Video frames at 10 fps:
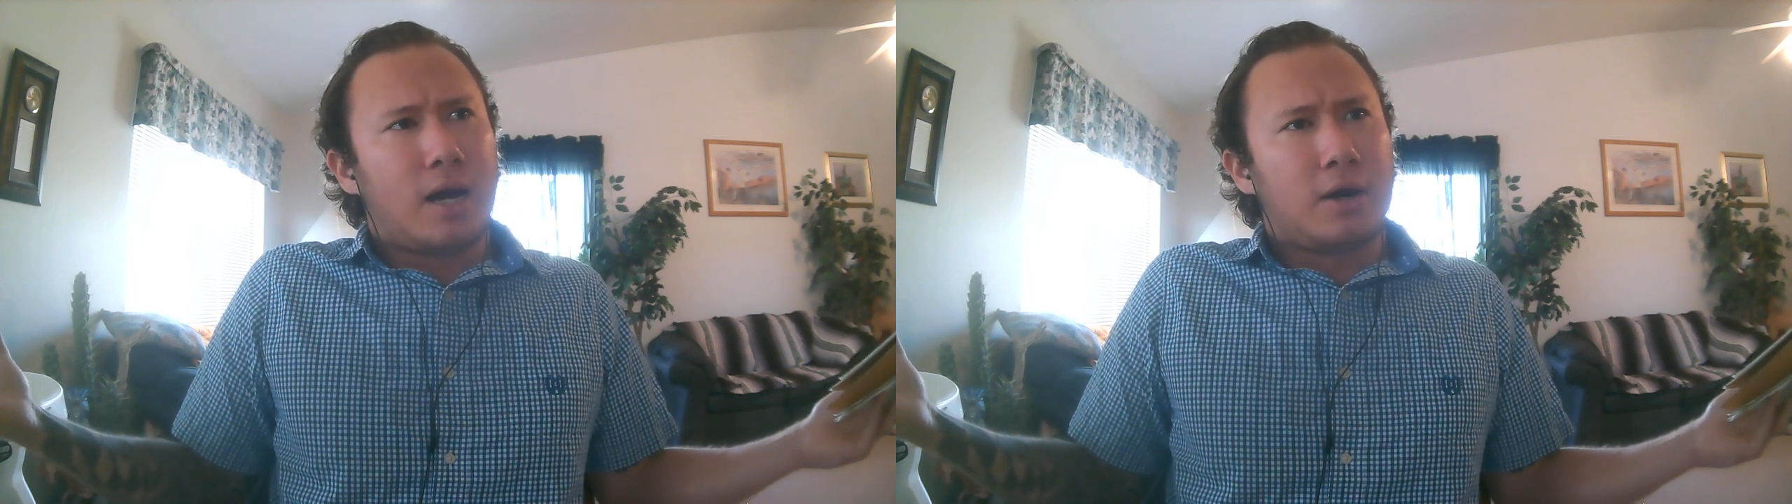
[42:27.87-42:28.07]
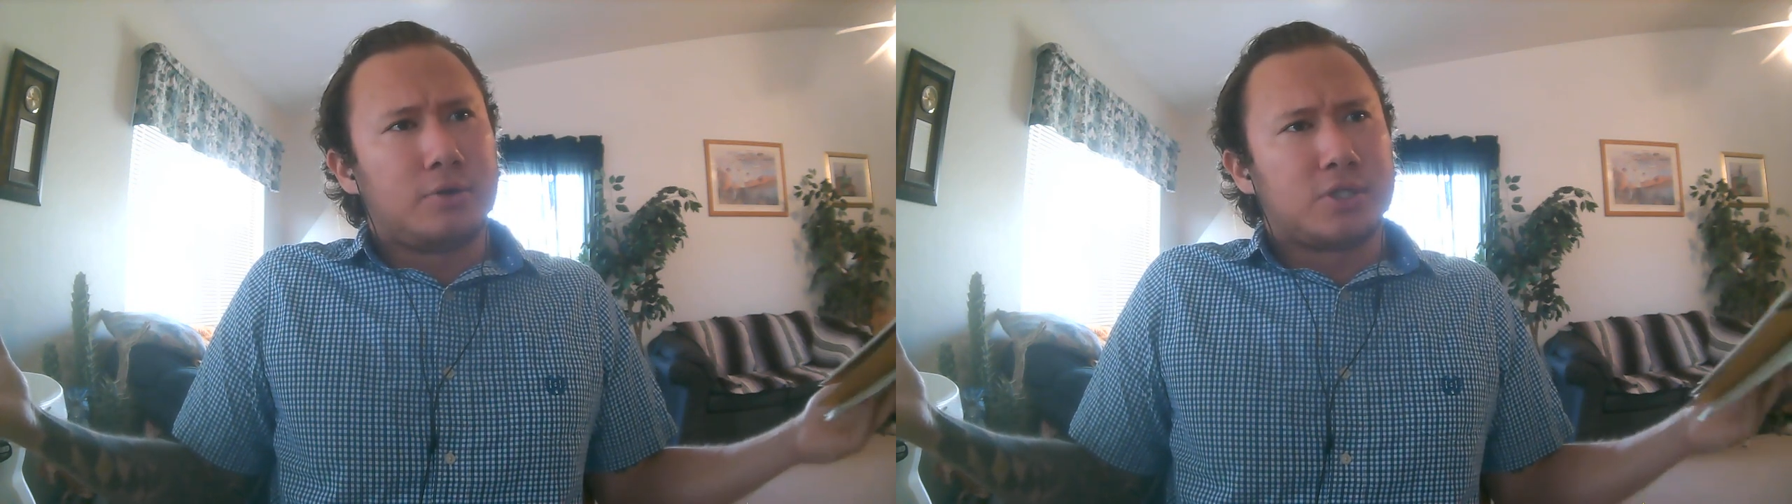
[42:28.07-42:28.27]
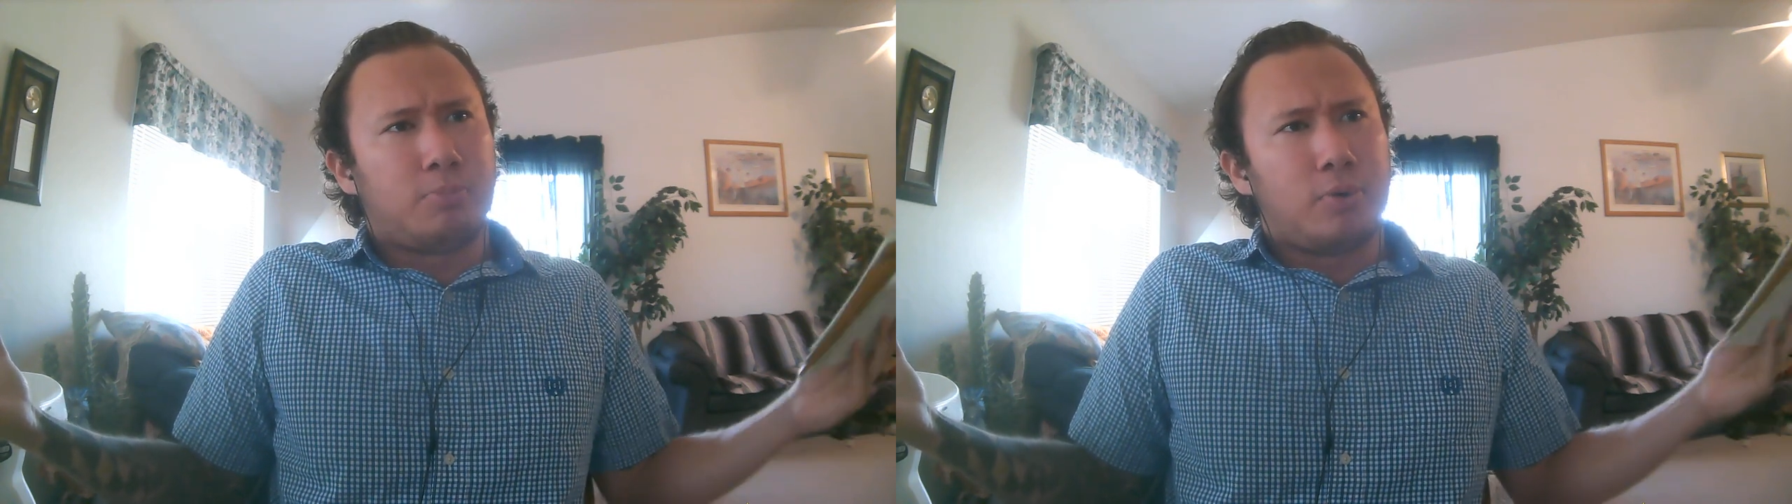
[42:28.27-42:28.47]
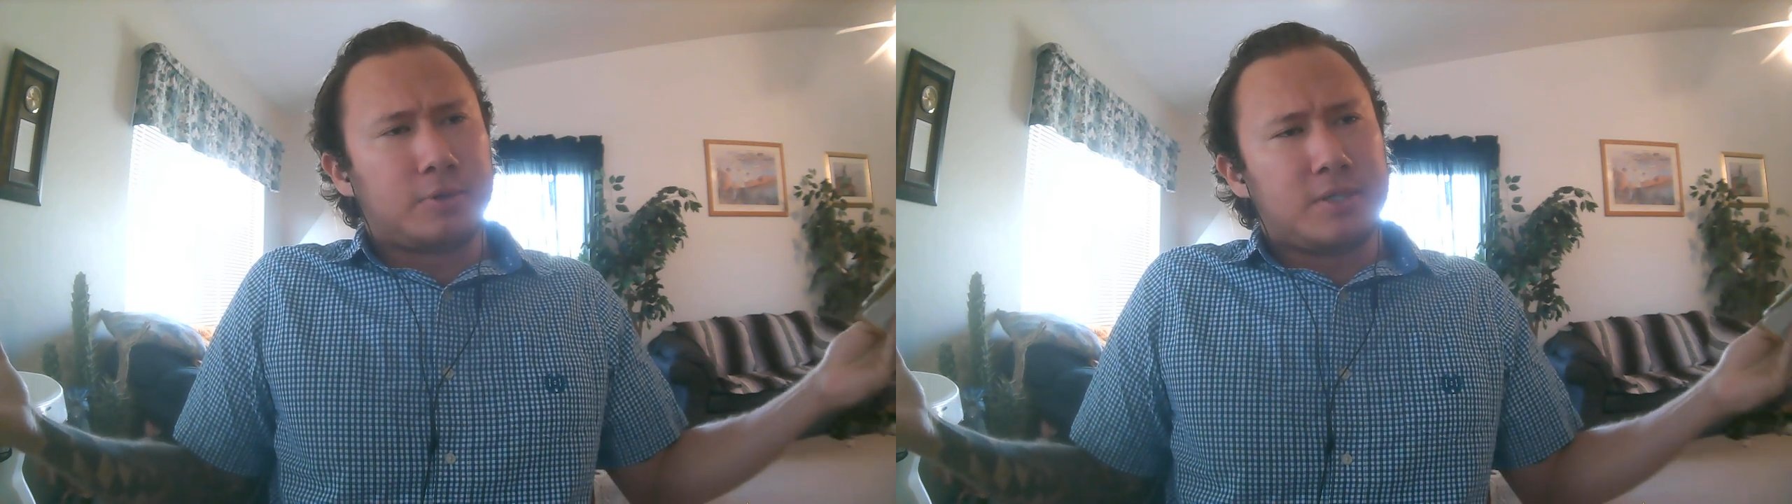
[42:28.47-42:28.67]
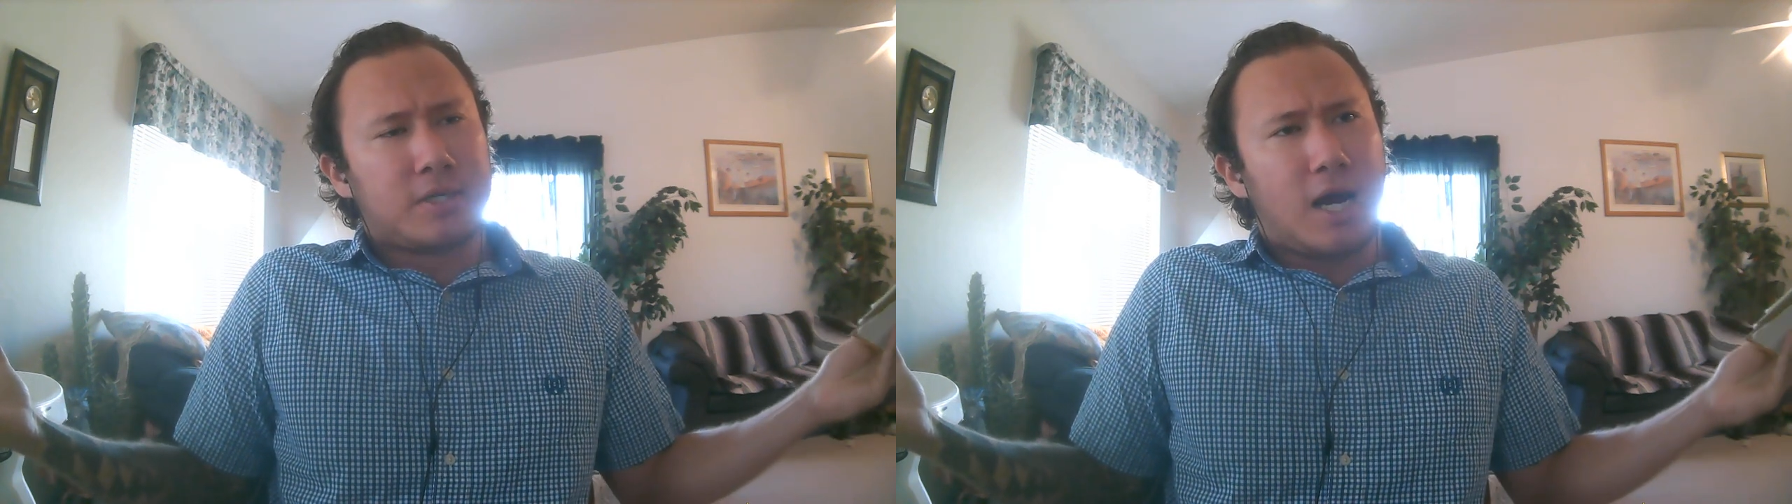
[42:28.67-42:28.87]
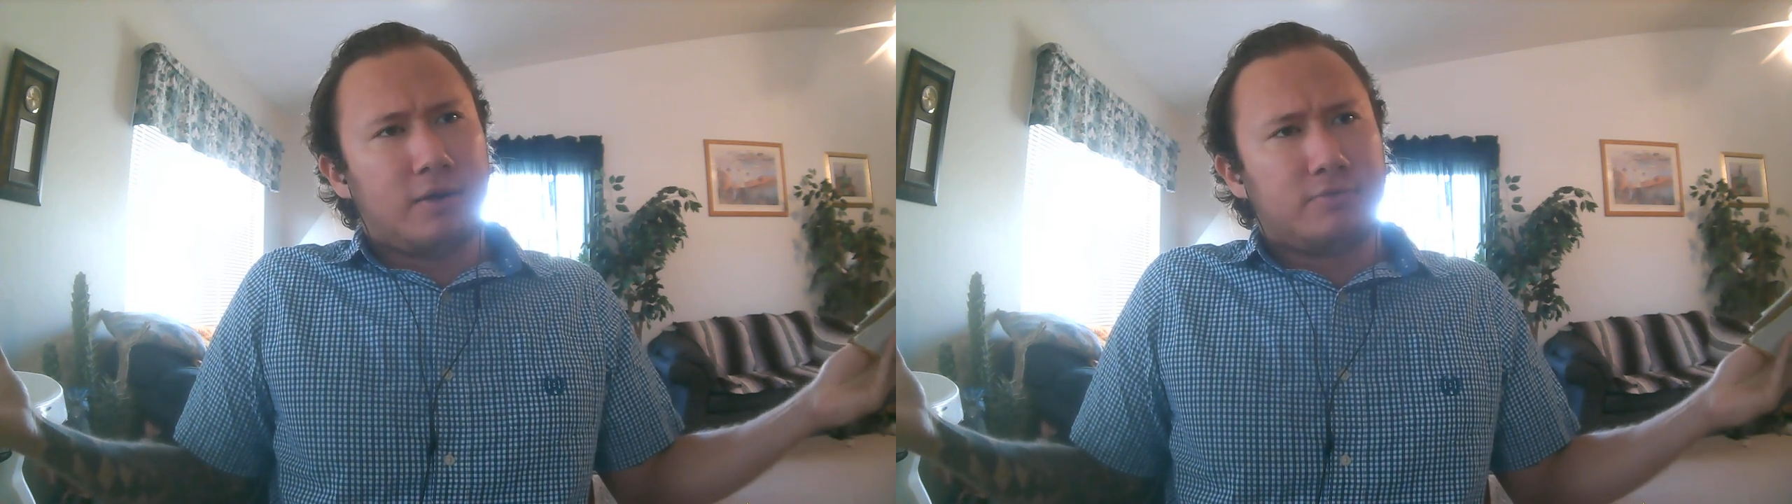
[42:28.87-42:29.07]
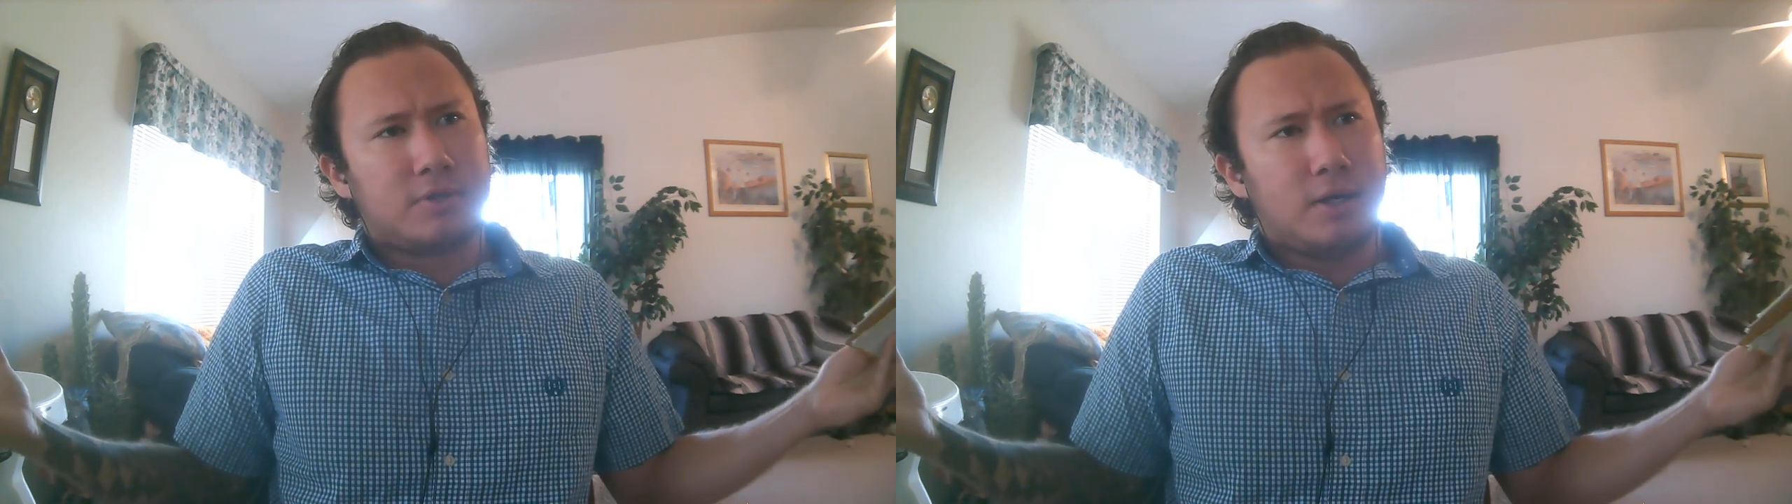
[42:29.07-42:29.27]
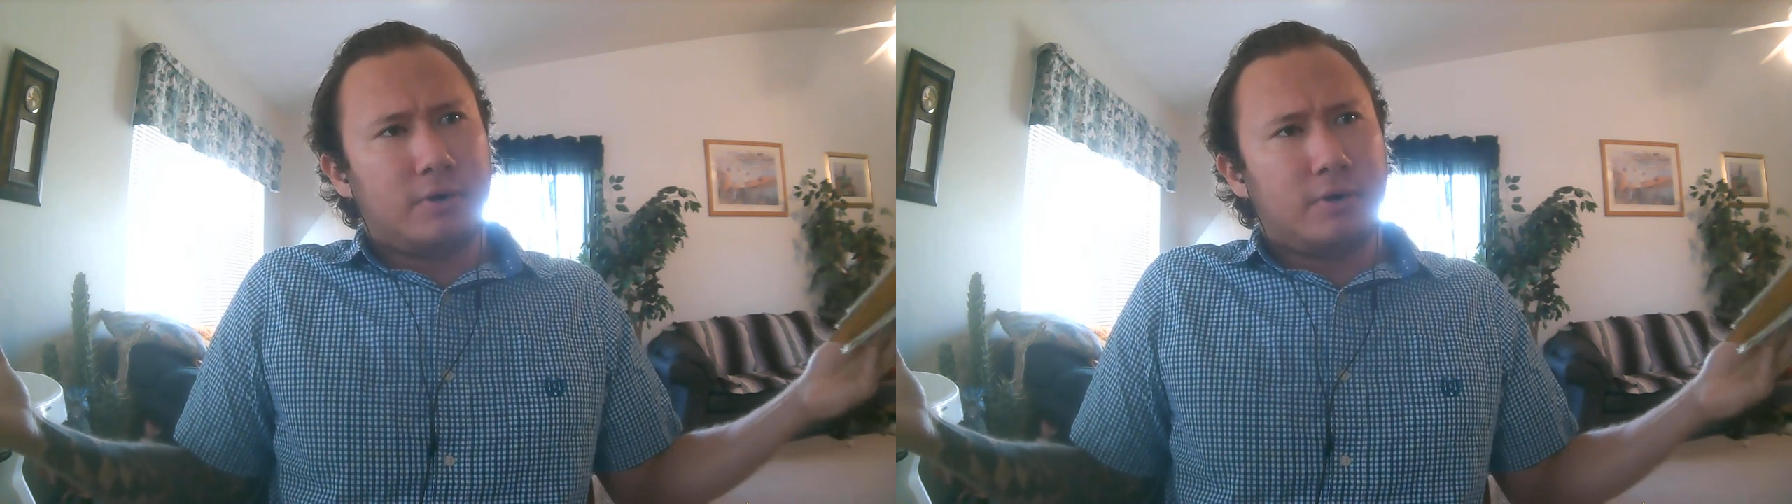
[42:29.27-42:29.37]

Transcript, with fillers: I don't support these kind of,